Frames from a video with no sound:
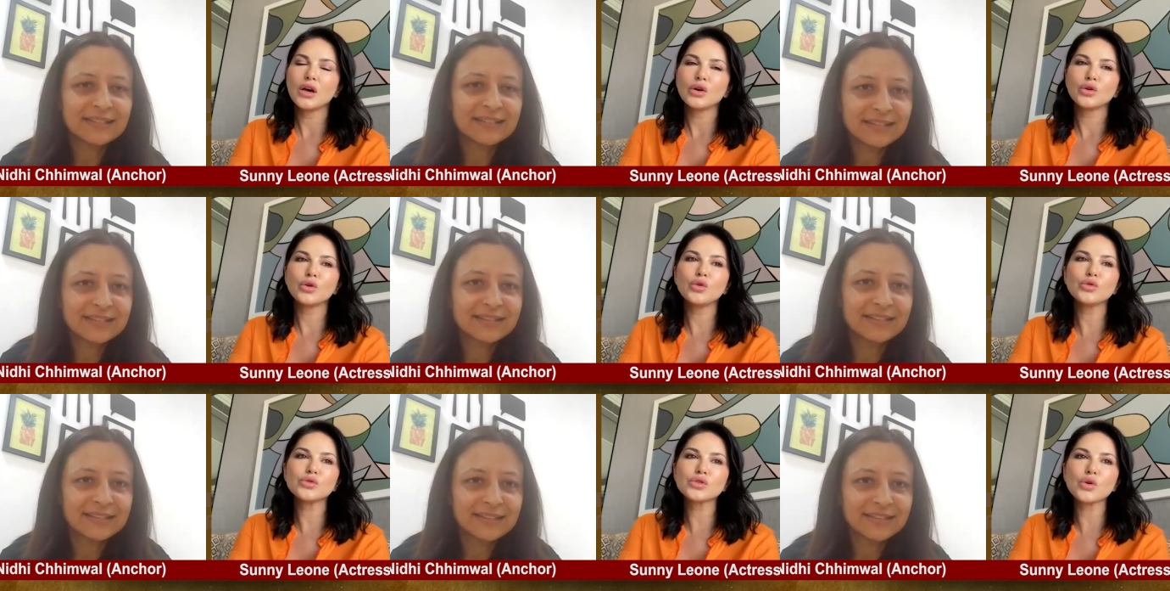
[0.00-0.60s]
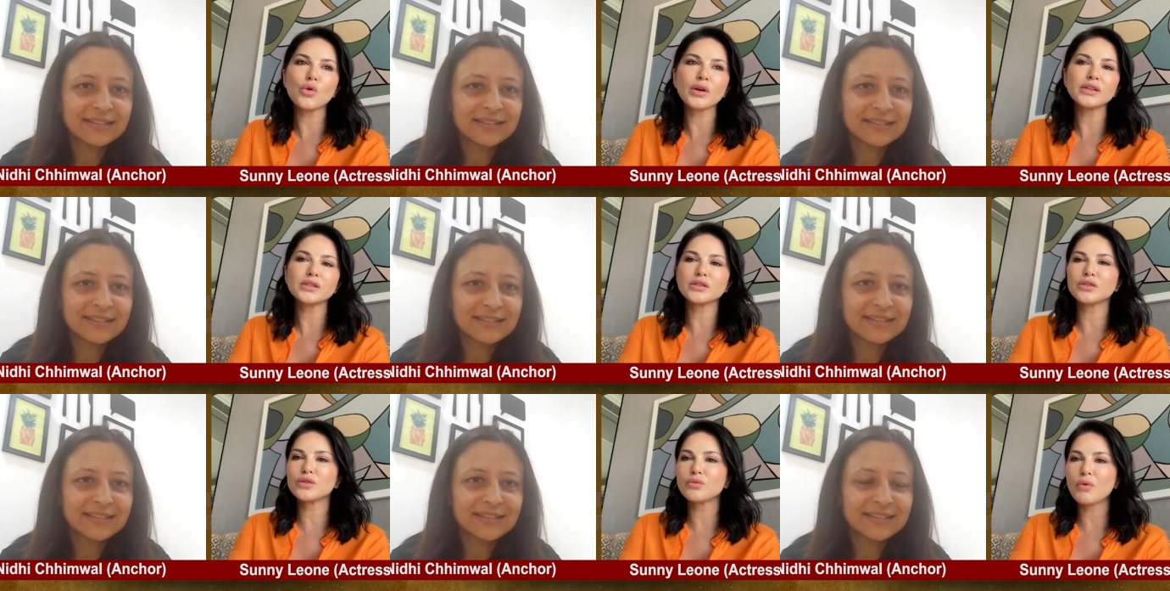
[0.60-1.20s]
Speaker 1: who's going to
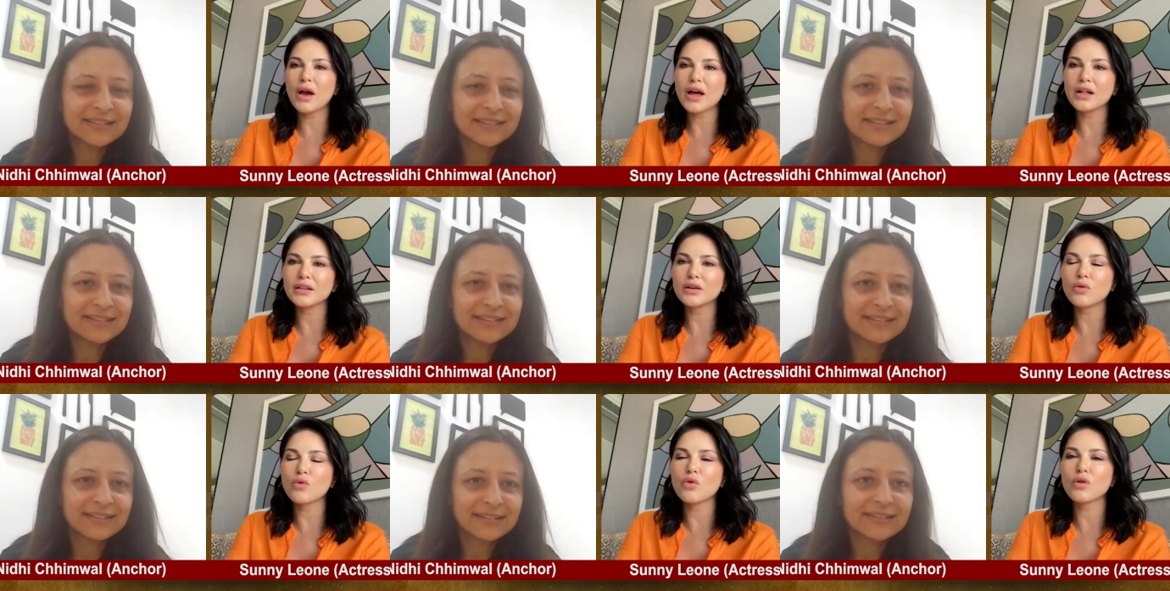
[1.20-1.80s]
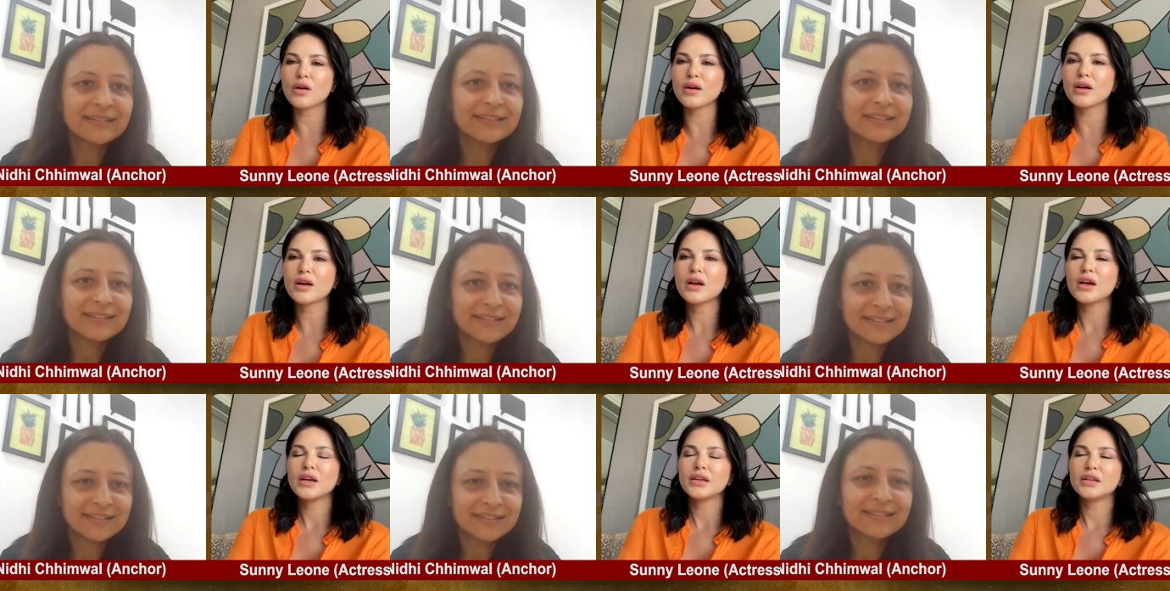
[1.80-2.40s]
do well or
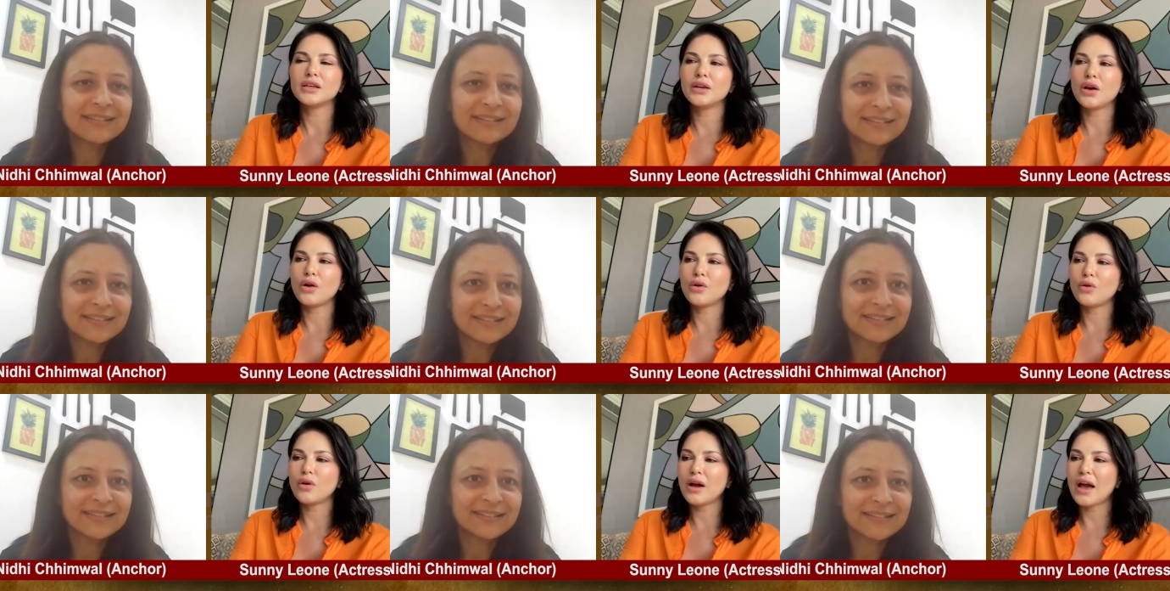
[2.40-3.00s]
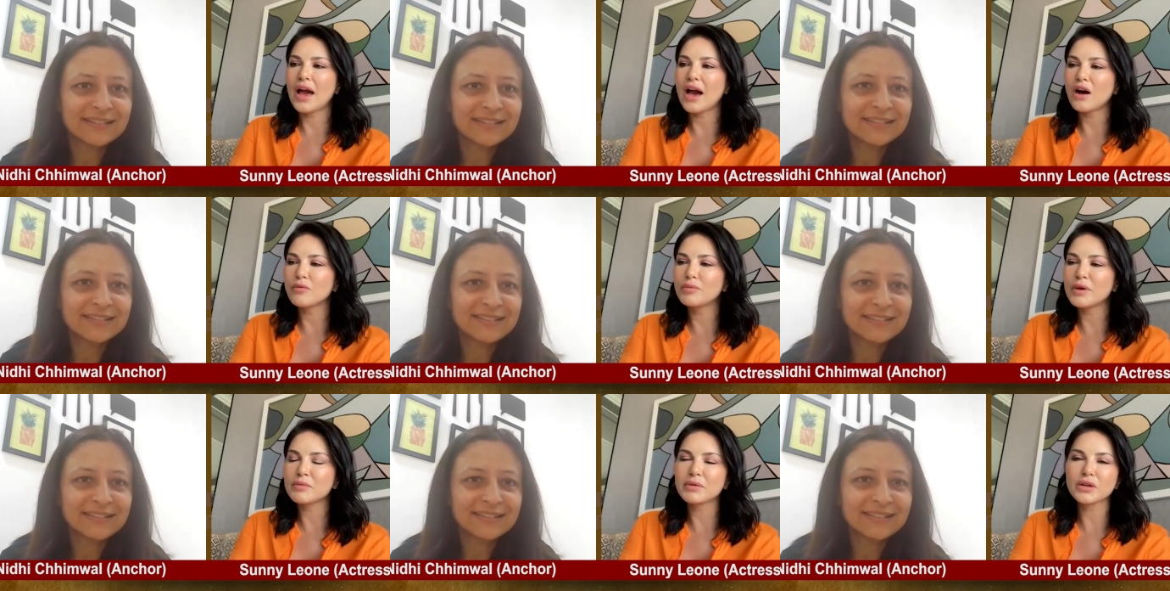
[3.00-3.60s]
you know how
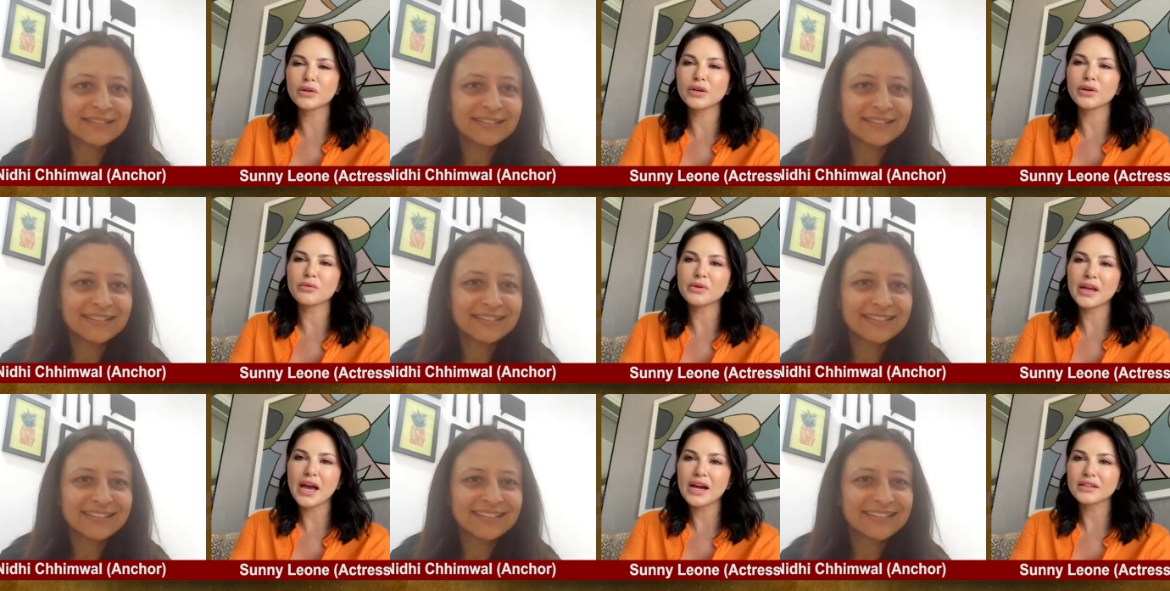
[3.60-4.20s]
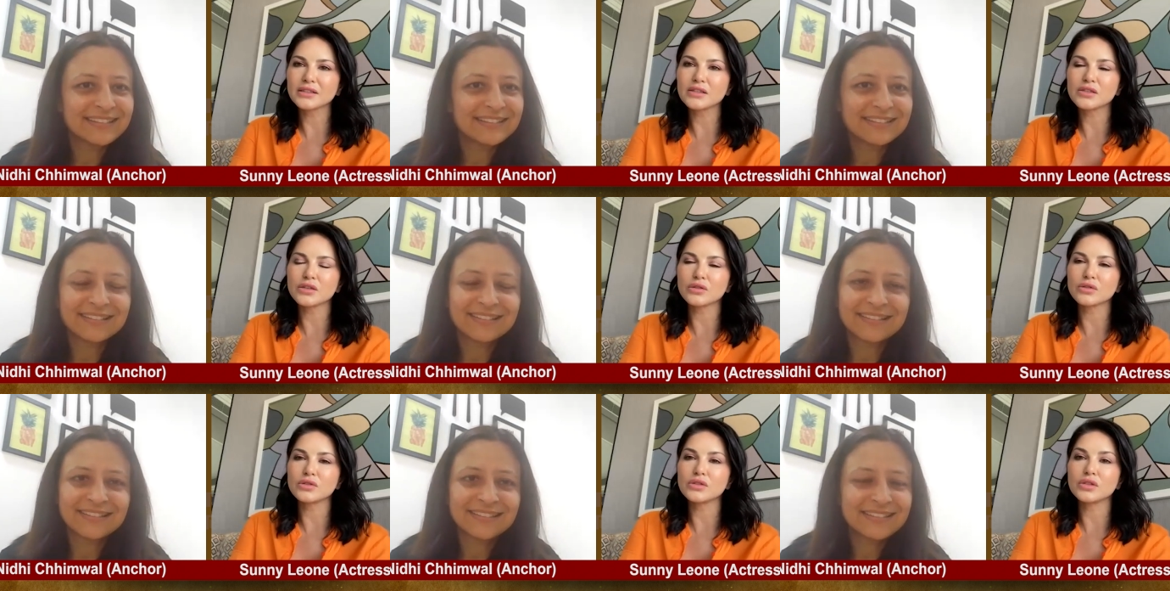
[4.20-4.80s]
people are going to react to certain